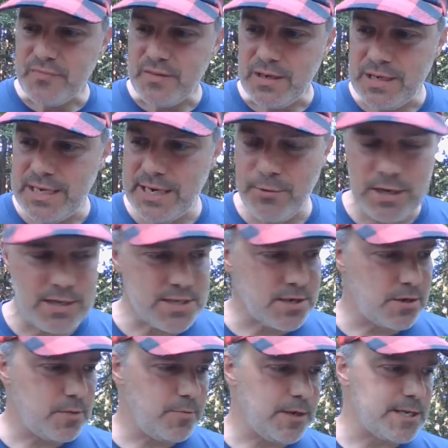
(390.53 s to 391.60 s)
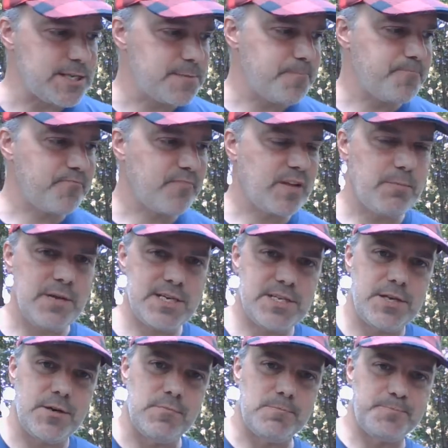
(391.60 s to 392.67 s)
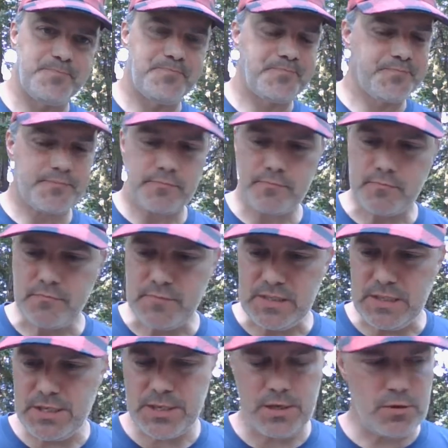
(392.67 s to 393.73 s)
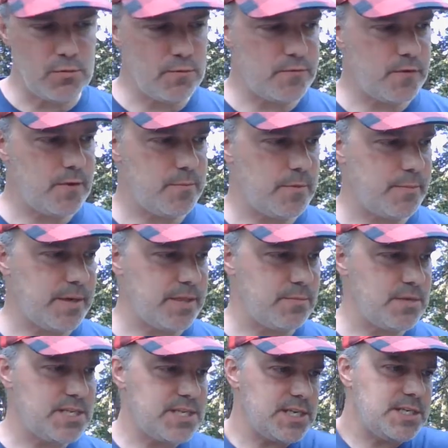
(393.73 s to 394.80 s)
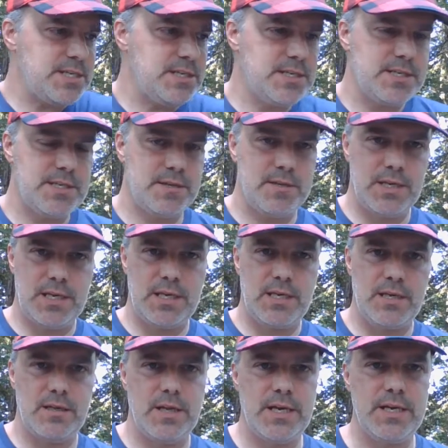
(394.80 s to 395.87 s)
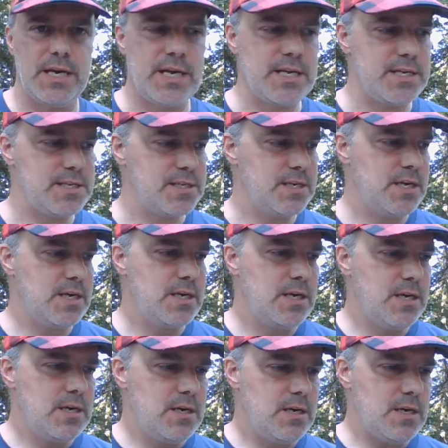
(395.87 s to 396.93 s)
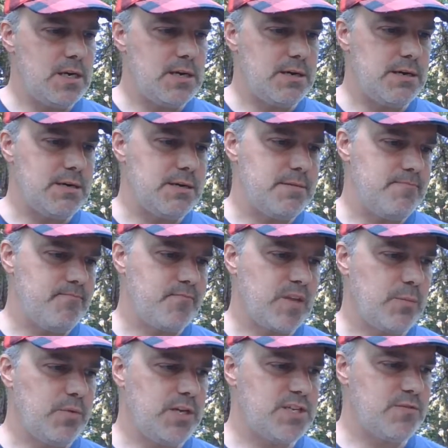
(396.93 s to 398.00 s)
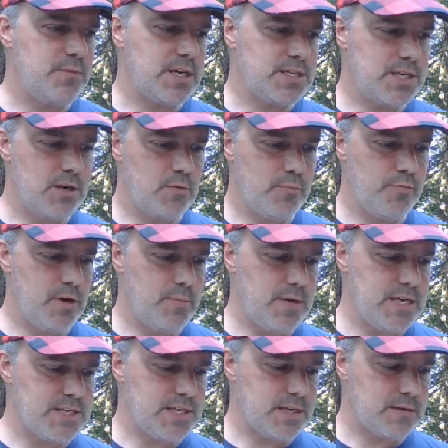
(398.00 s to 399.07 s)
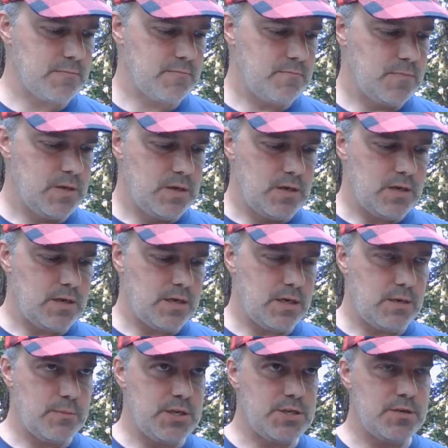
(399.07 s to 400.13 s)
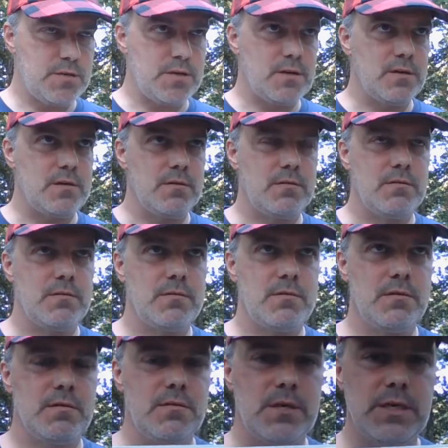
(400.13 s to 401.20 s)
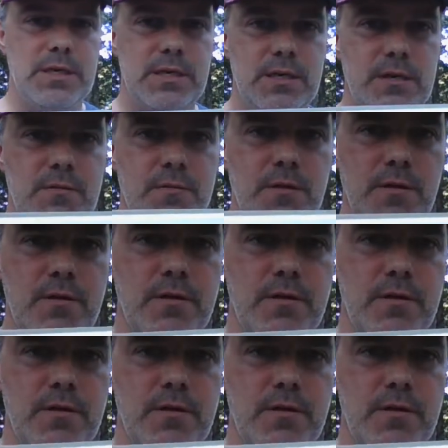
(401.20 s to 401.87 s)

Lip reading: Anyway, let's go to the plates. Mexico. So from about the mid '60s to the late '90s, plates from Mexico were pretty basic. Each of their what are there